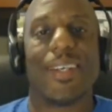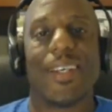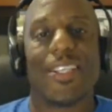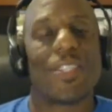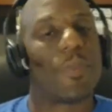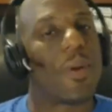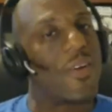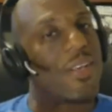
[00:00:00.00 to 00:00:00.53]

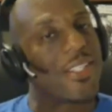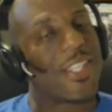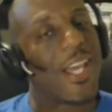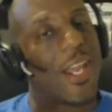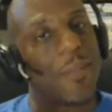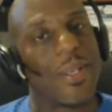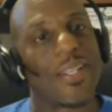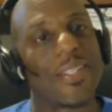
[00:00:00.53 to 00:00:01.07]
Spirit's
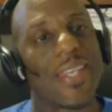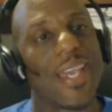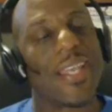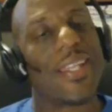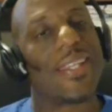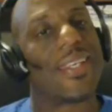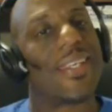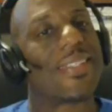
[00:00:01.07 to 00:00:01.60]
telling me to tell
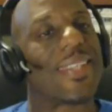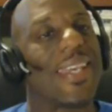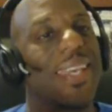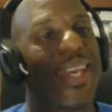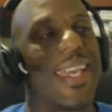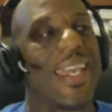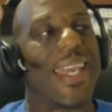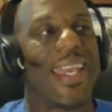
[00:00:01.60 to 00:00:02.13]
you this.
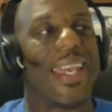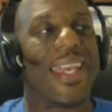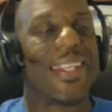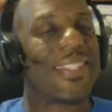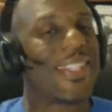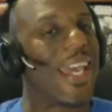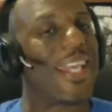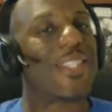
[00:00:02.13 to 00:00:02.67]

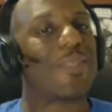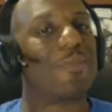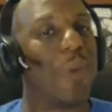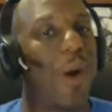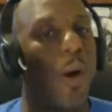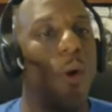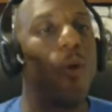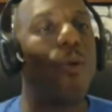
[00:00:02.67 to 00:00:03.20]
It takes
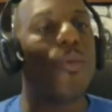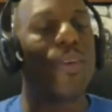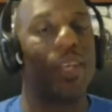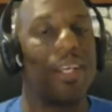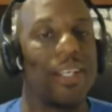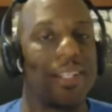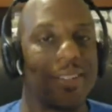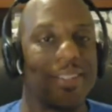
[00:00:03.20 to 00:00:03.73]

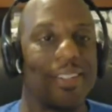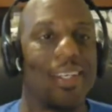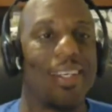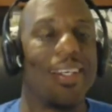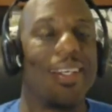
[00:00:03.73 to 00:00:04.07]
boldness